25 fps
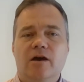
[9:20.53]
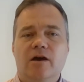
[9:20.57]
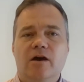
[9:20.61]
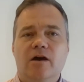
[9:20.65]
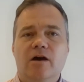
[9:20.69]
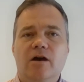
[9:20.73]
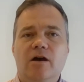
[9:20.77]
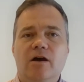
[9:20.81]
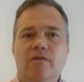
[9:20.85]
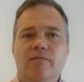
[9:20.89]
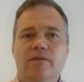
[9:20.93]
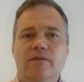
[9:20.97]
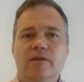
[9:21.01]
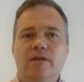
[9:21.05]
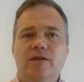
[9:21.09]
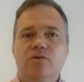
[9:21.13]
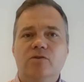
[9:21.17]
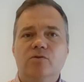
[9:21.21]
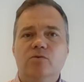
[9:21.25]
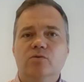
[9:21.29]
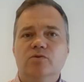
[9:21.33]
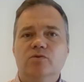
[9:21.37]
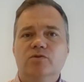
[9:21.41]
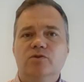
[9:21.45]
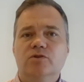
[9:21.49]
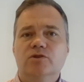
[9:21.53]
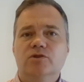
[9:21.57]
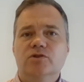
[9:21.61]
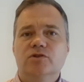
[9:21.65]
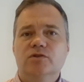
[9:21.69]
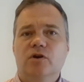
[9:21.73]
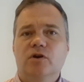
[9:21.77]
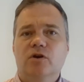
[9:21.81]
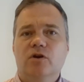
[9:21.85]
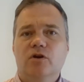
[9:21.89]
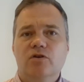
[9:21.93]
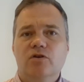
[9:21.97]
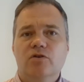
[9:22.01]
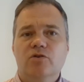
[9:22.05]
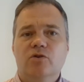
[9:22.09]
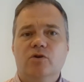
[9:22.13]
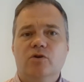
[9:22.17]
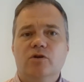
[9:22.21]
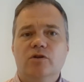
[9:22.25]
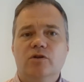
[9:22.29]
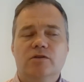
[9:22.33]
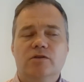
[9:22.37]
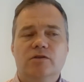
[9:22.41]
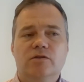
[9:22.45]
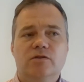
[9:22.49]
the users are
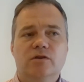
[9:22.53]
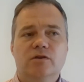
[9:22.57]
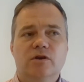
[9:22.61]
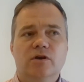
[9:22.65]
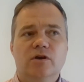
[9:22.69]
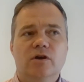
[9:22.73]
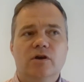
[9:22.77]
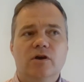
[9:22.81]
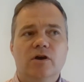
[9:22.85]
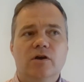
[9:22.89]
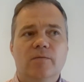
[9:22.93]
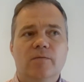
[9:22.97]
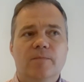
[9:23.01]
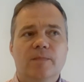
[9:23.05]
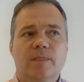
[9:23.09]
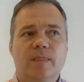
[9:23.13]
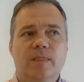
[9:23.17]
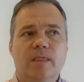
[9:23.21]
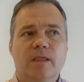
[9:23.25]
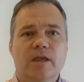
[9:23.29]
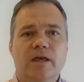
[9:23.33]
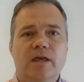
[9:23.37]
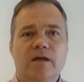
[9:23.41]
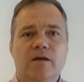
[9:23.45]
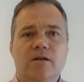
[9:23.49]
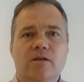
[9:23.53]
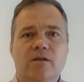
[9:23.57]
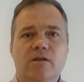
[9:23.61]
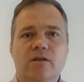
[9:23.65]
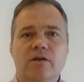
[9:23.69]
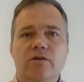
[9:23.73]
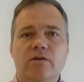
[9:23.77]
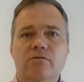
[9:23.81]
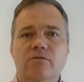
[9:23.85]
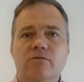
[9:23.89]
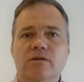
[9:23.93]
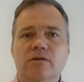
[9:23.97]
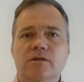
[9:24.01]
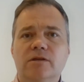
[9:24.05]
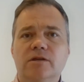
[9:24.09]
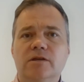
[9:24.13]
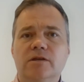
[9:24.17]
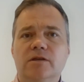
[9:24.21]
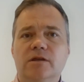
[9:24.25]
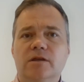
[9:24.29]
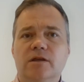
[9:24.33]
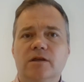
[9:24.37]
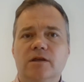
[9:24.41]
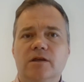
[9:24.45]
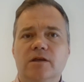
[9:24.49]
not
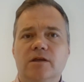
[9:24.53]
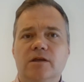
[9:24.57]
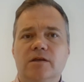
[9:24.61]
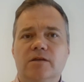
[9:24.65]
clearly